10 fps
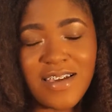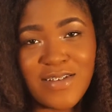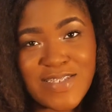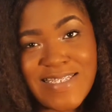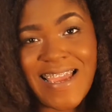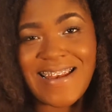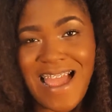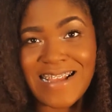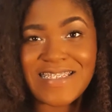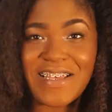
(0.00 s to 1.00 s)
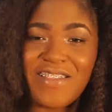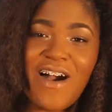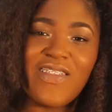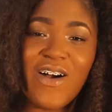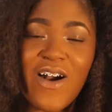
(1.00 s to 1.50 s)
it'll stay nice a
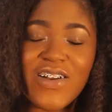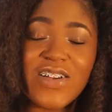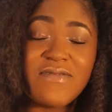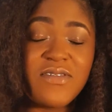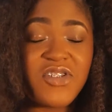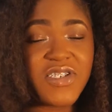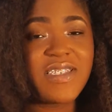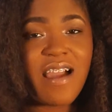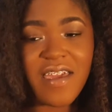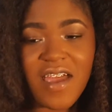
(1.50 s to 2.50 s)
lot longer if you just tie it